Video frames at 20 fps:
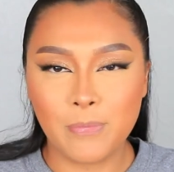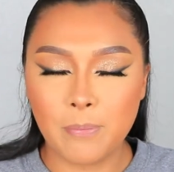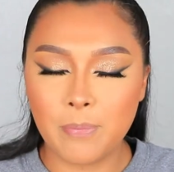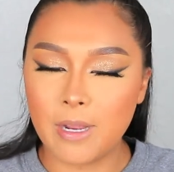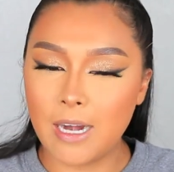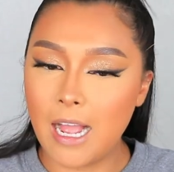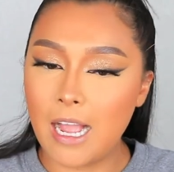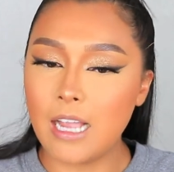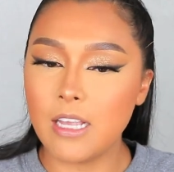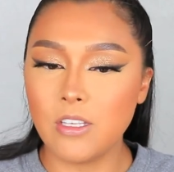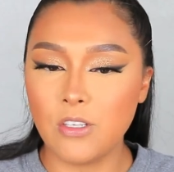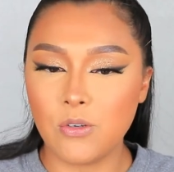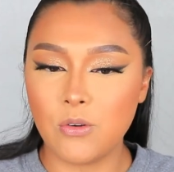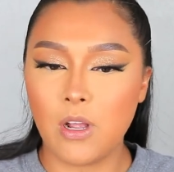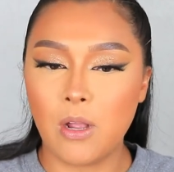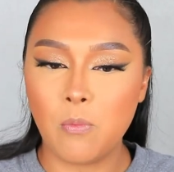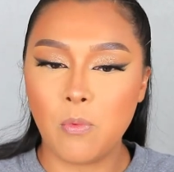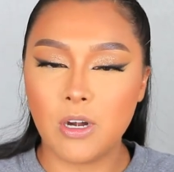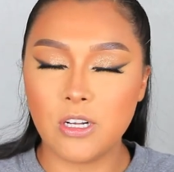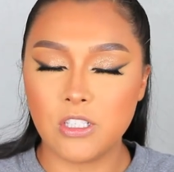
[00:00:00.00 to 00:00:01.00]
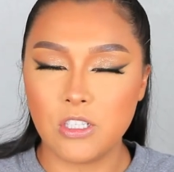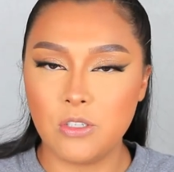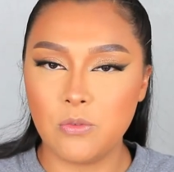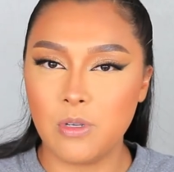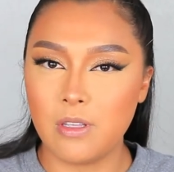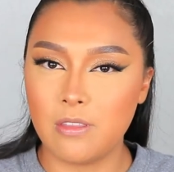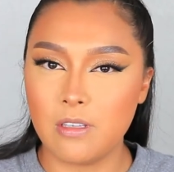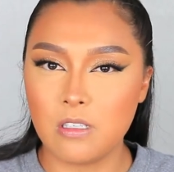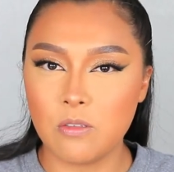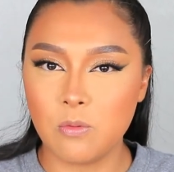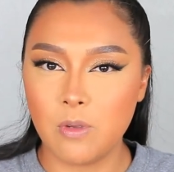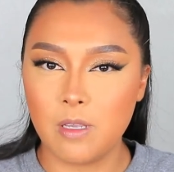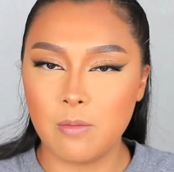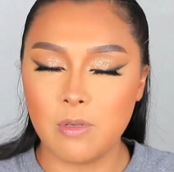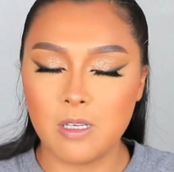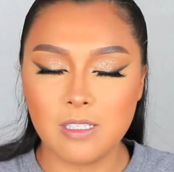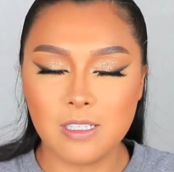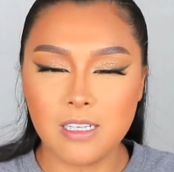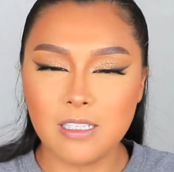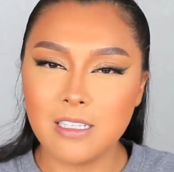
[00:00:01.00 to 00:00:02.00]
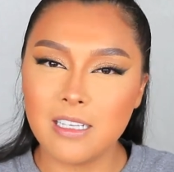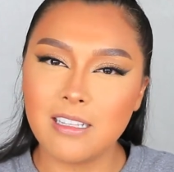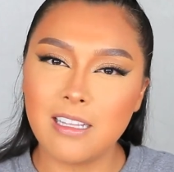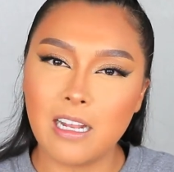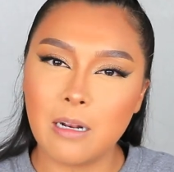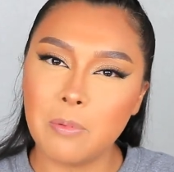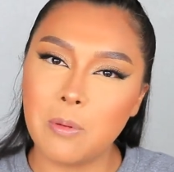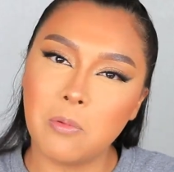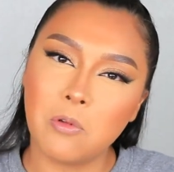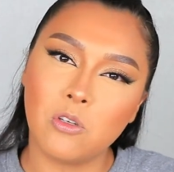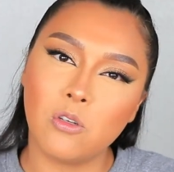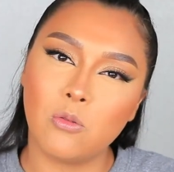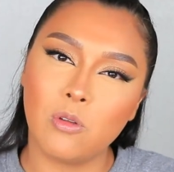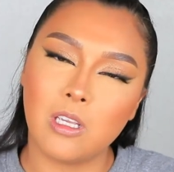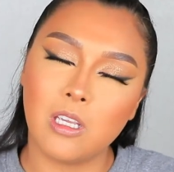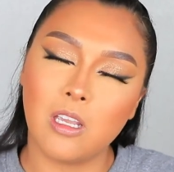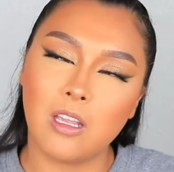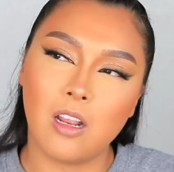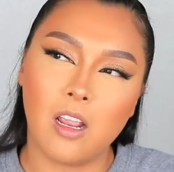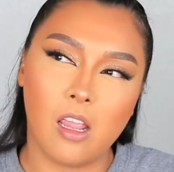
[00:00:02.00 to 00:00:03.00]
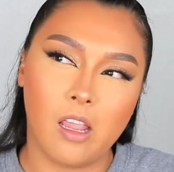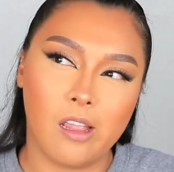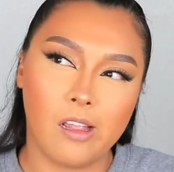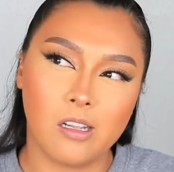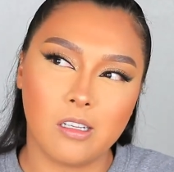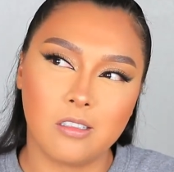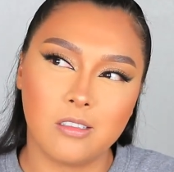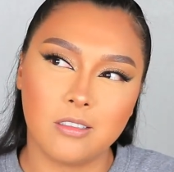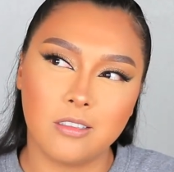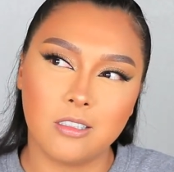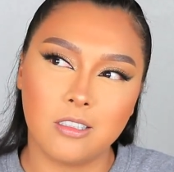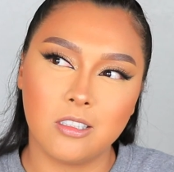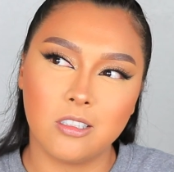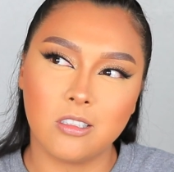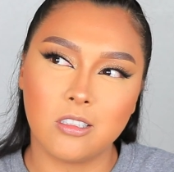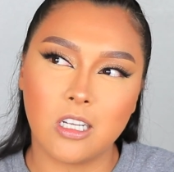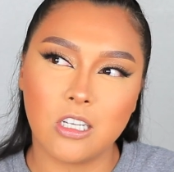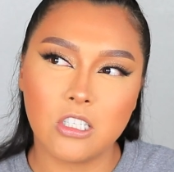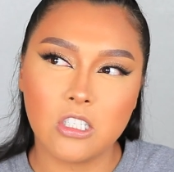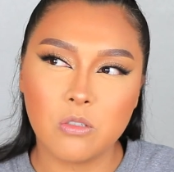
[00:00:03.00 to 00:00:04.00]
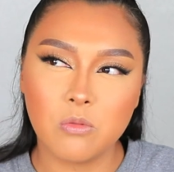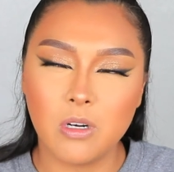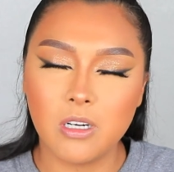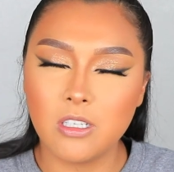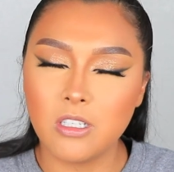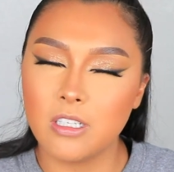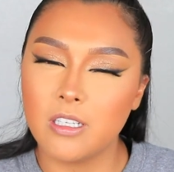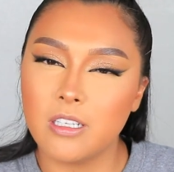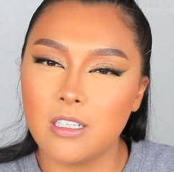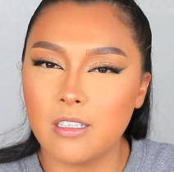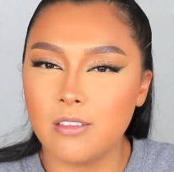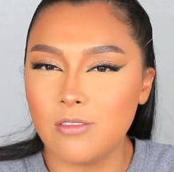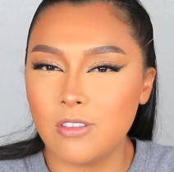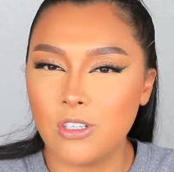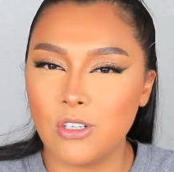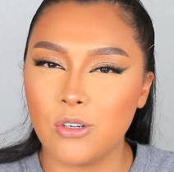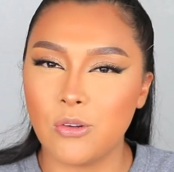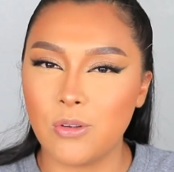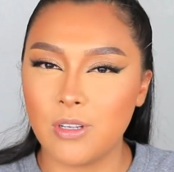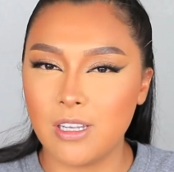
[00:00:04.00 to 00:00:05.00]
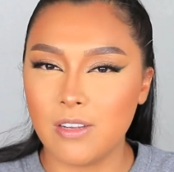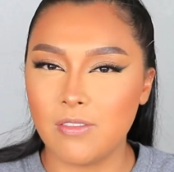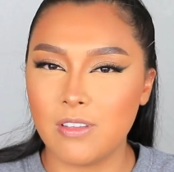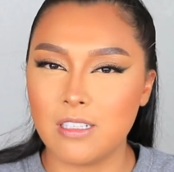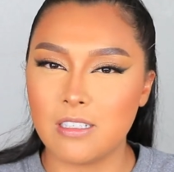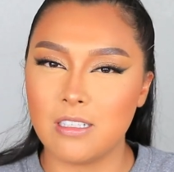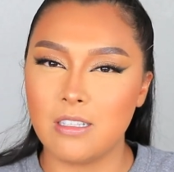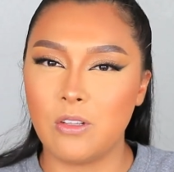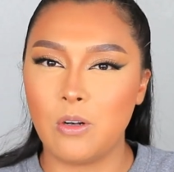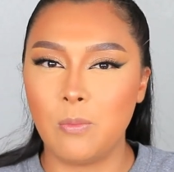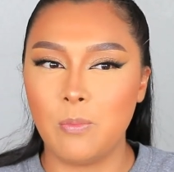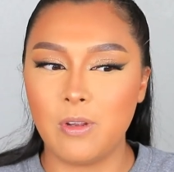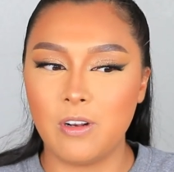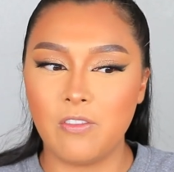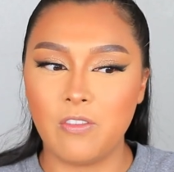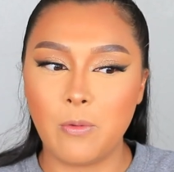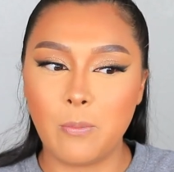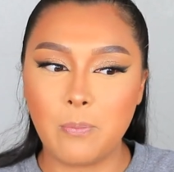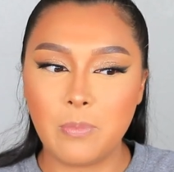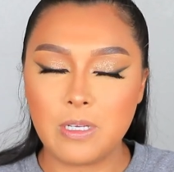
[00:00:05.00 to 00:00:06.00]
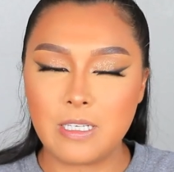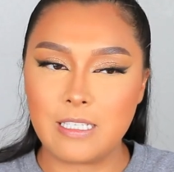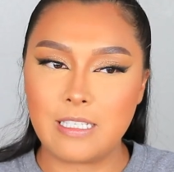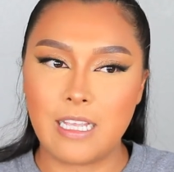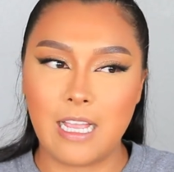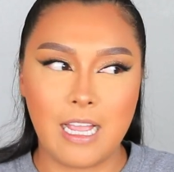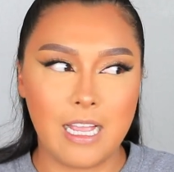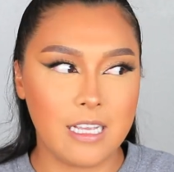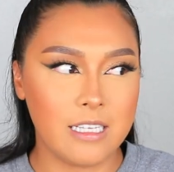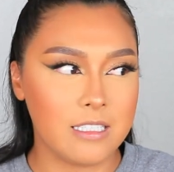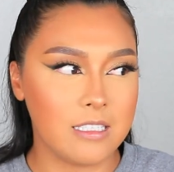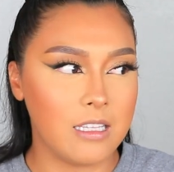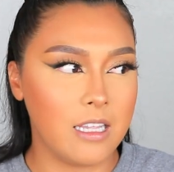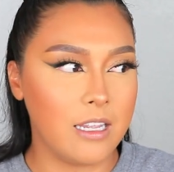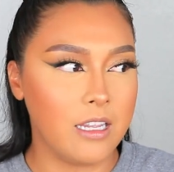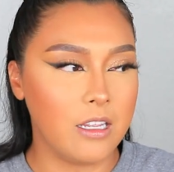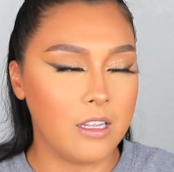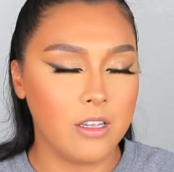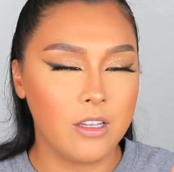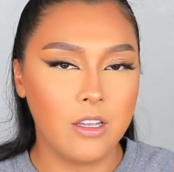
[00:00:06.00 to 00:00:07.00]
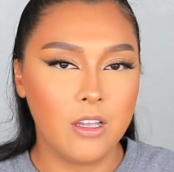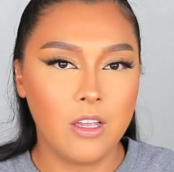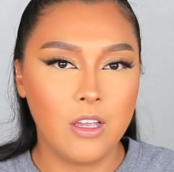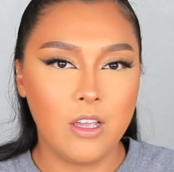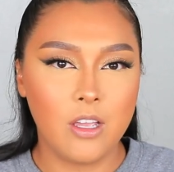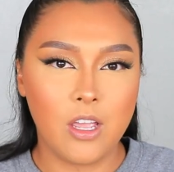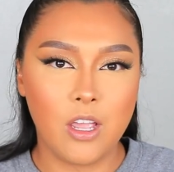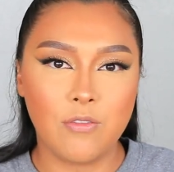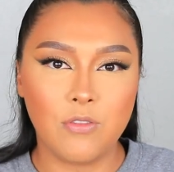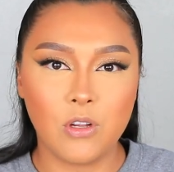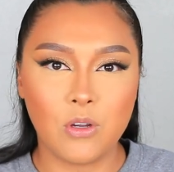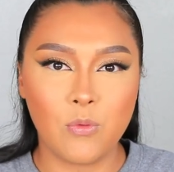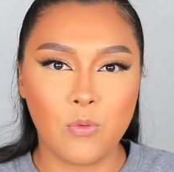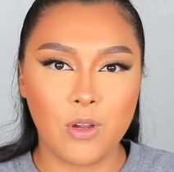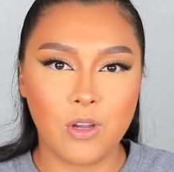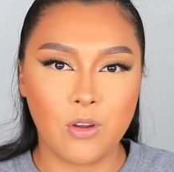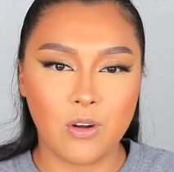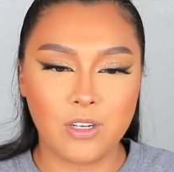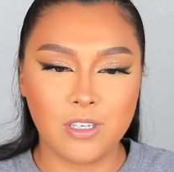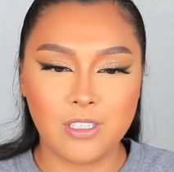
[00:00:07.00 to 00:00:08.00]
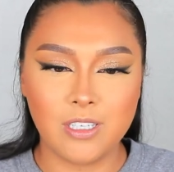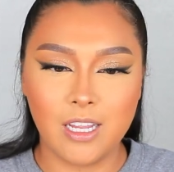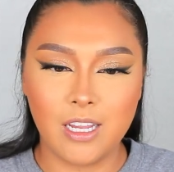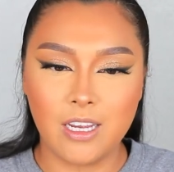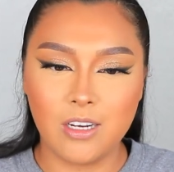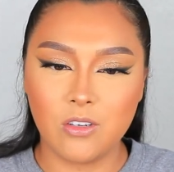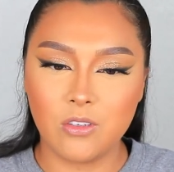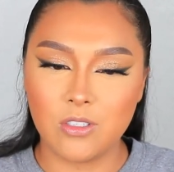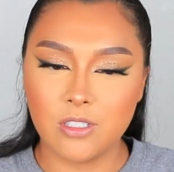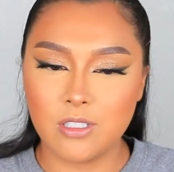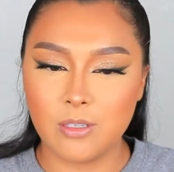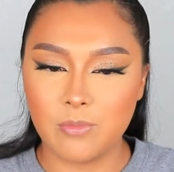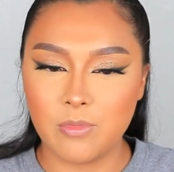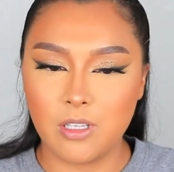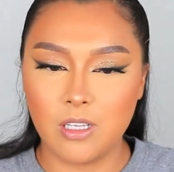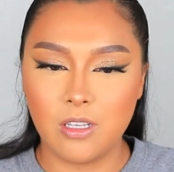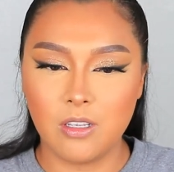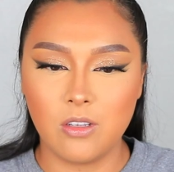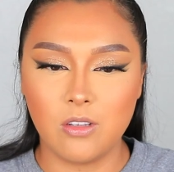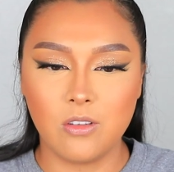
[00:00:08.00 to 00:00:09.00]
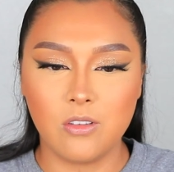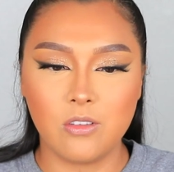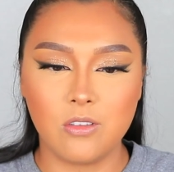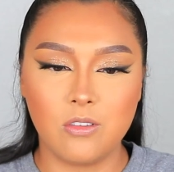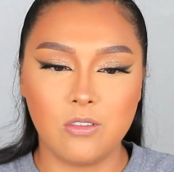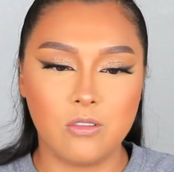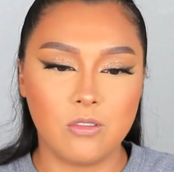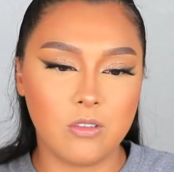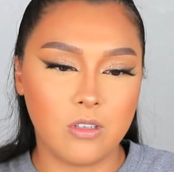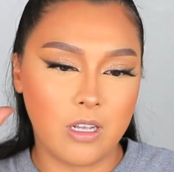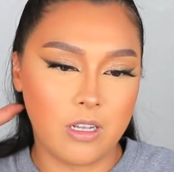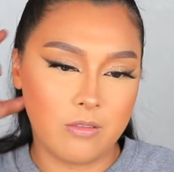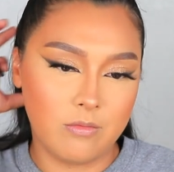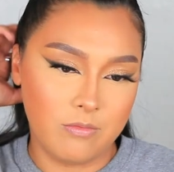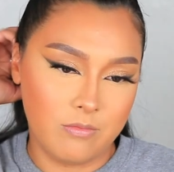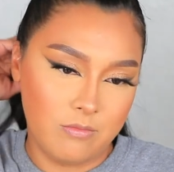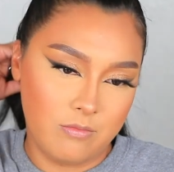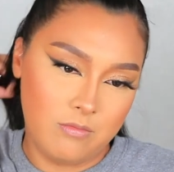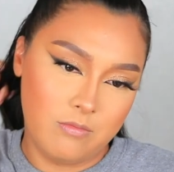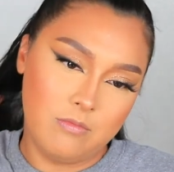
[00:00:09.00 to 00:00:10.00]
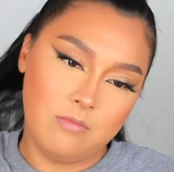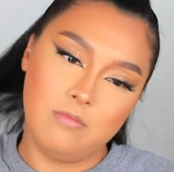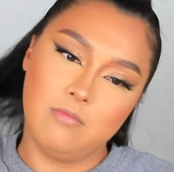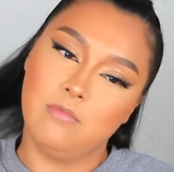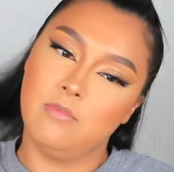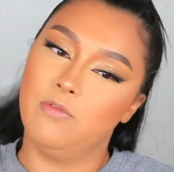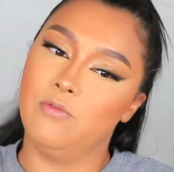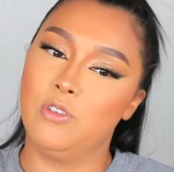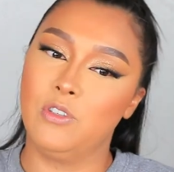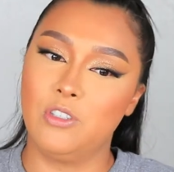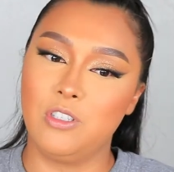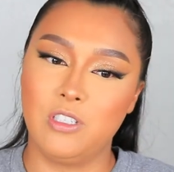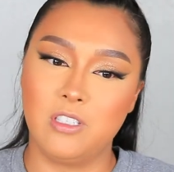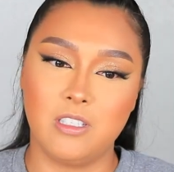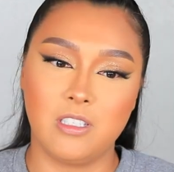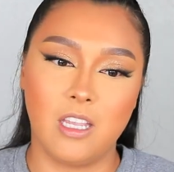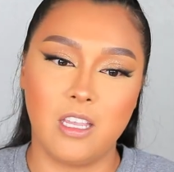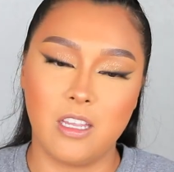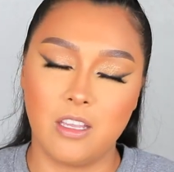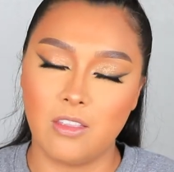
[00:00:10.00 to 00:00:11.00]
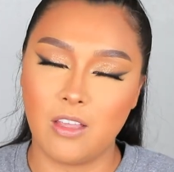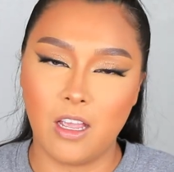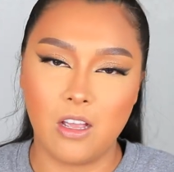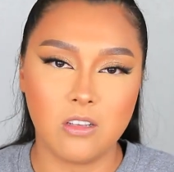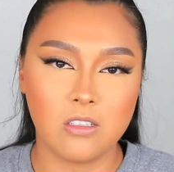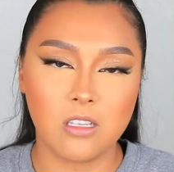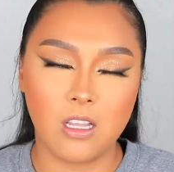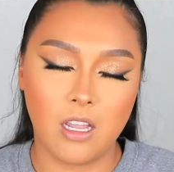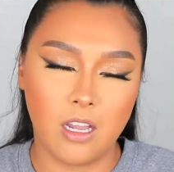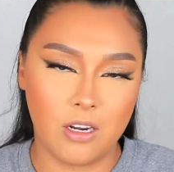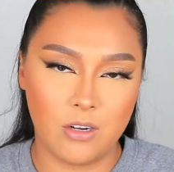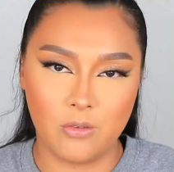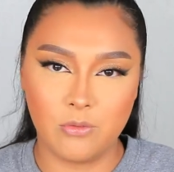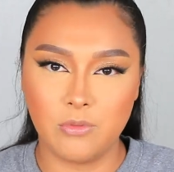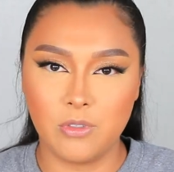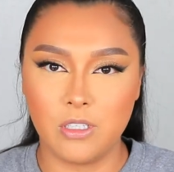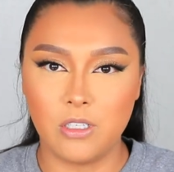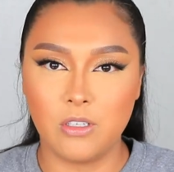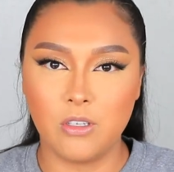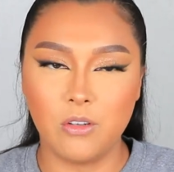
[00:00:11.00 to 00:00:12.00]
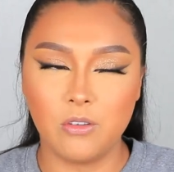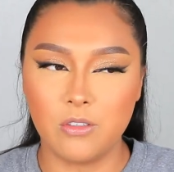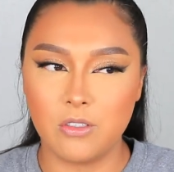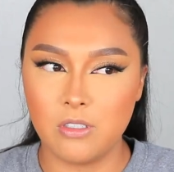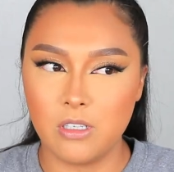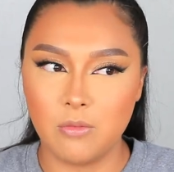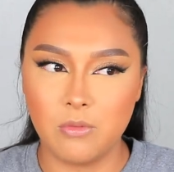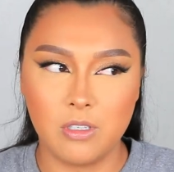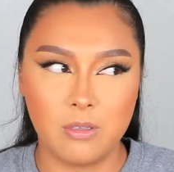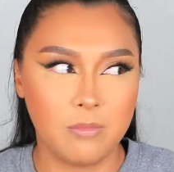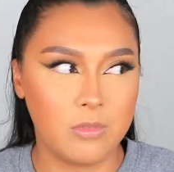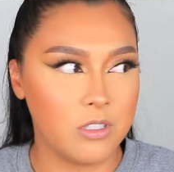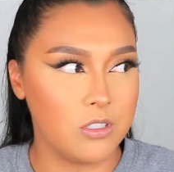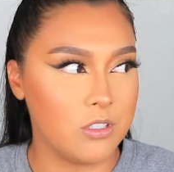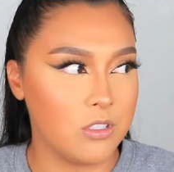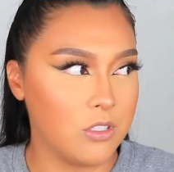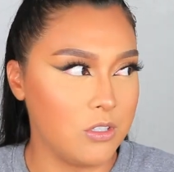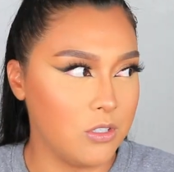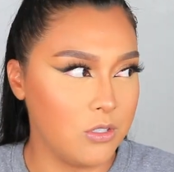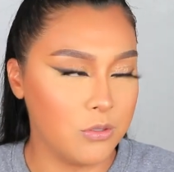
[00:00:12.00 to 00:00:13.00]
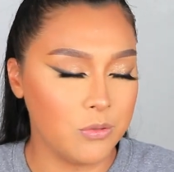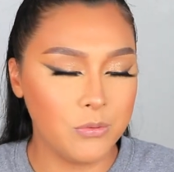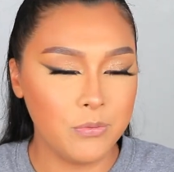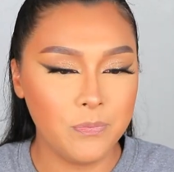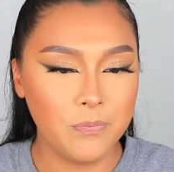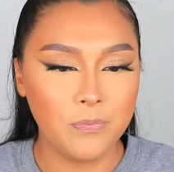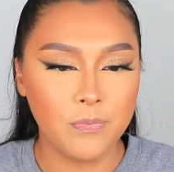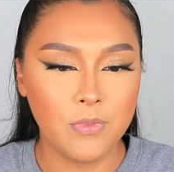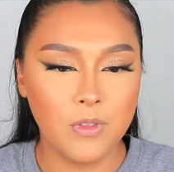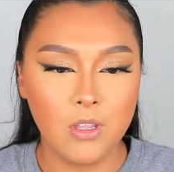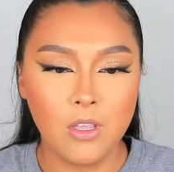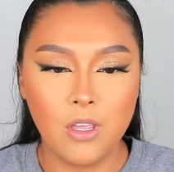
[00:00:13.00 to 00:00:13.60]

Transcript: But, you know, I wanted to do it this way because I see a lot of people doing it and I just wanted to, you know, give this a little bit of pizzazz. Like, if you're going on a date or something, if you're just staying in the house, I don't really know. There's not really much to do.